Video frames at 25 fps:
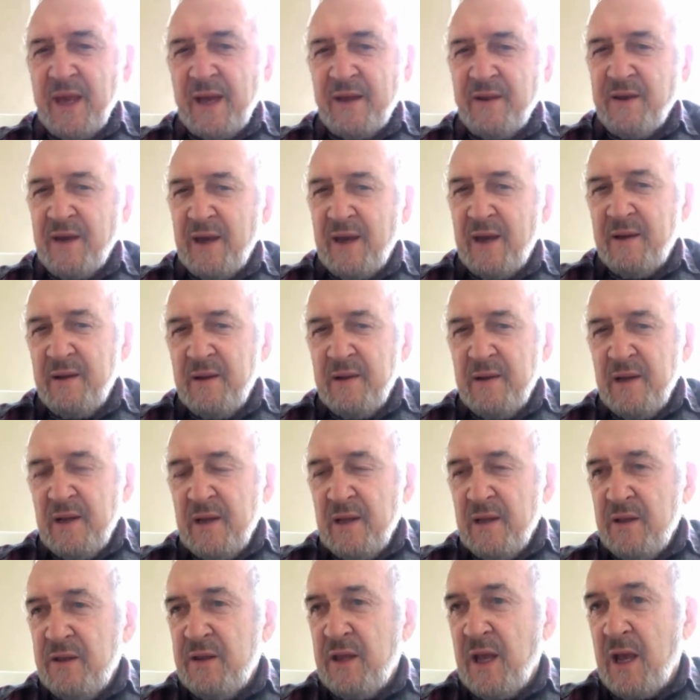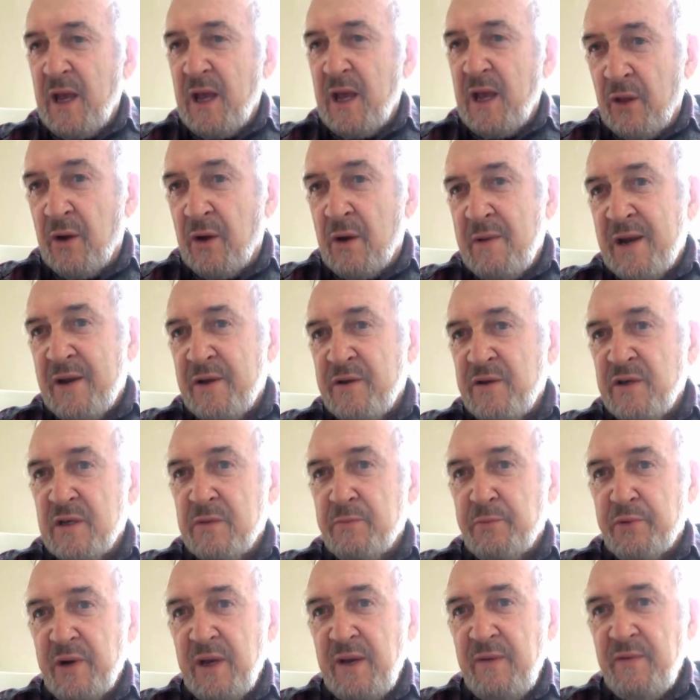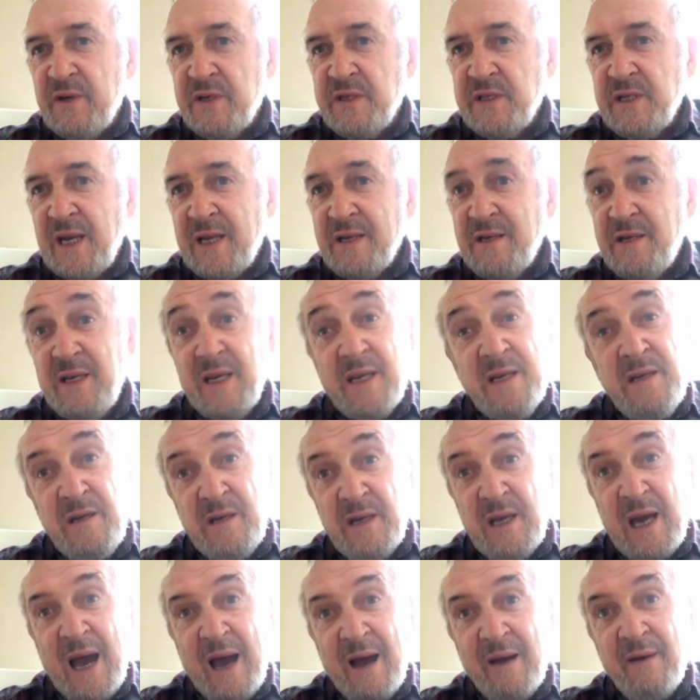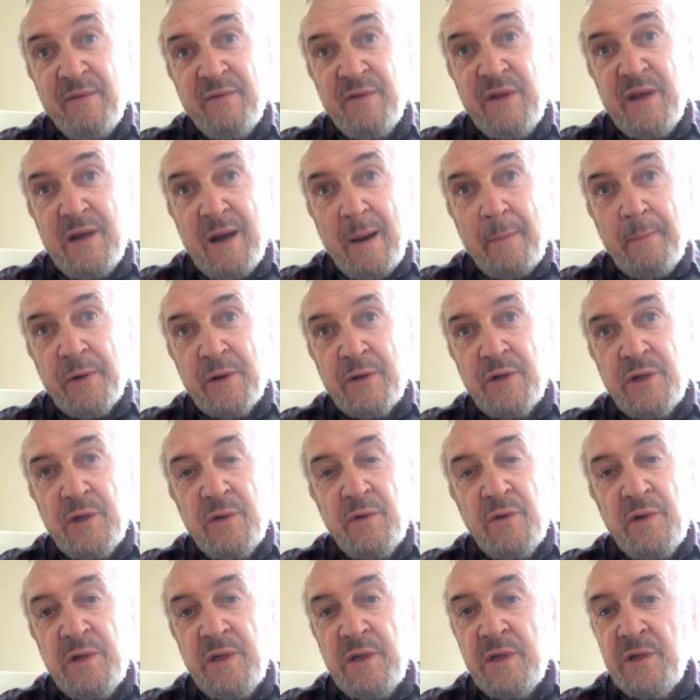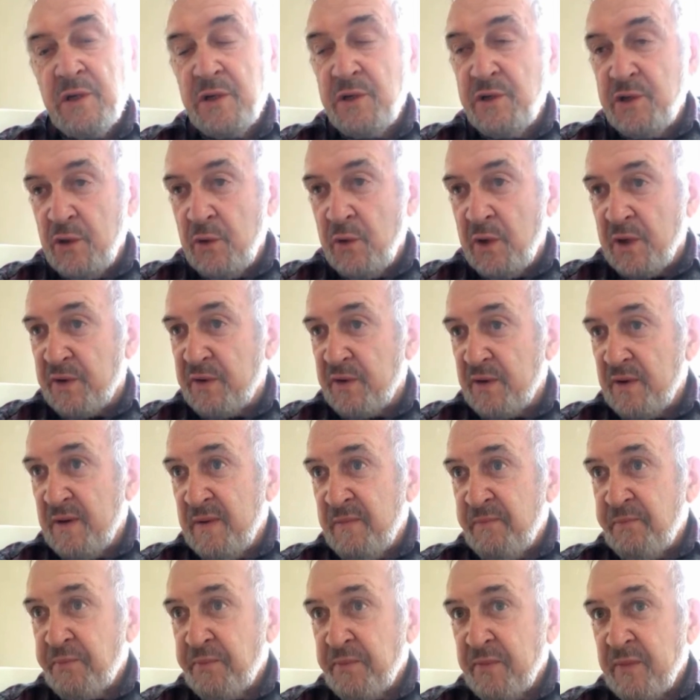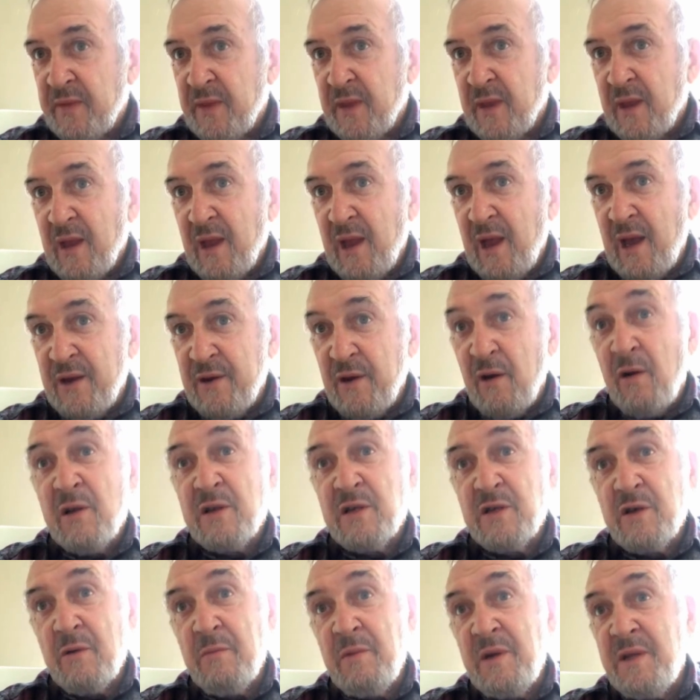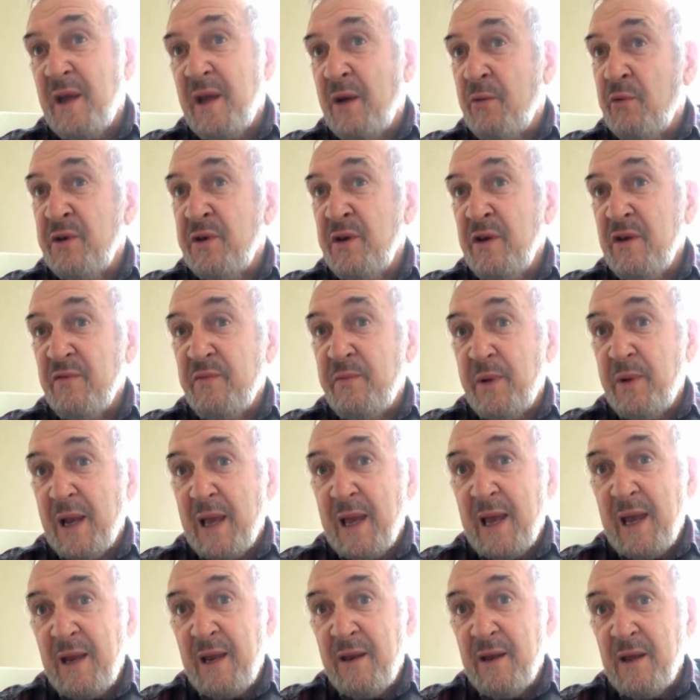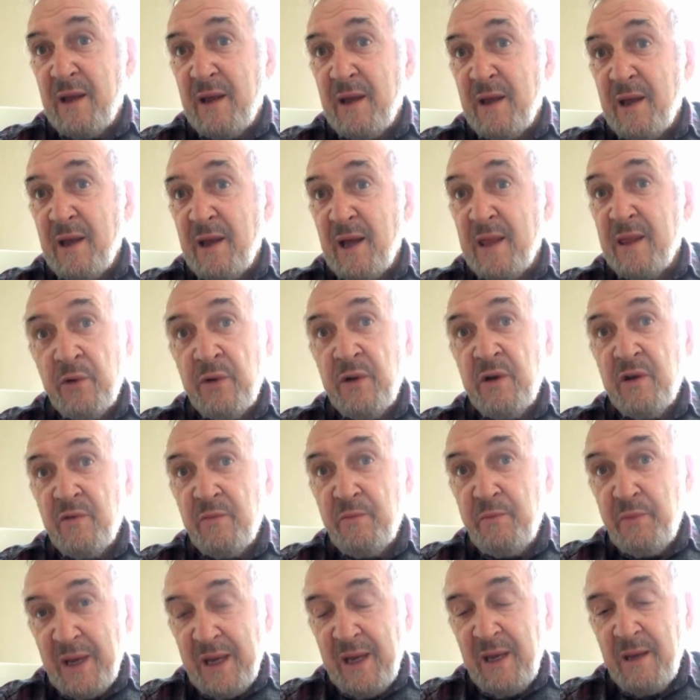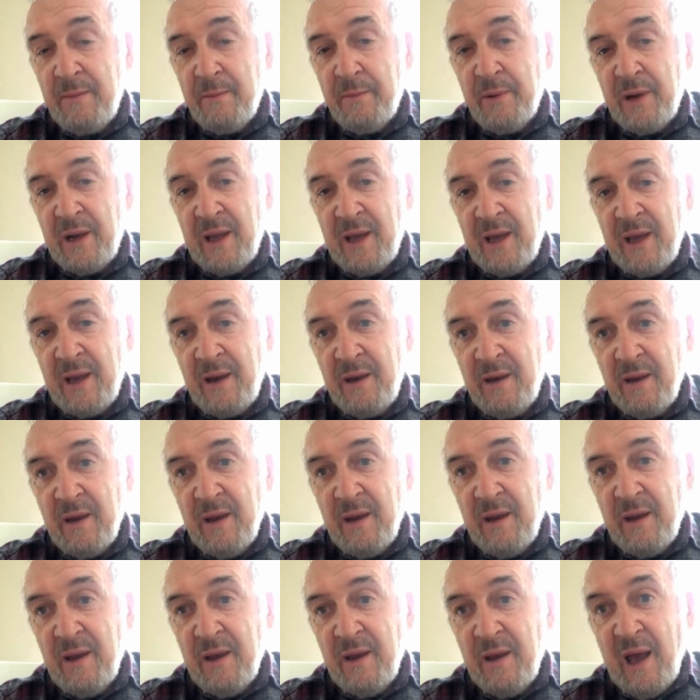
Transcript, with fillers: that... the other managers previous that didn't have the opportunity to do it. And also, I mean, they wouldn't have played, and they wouldn't have been playing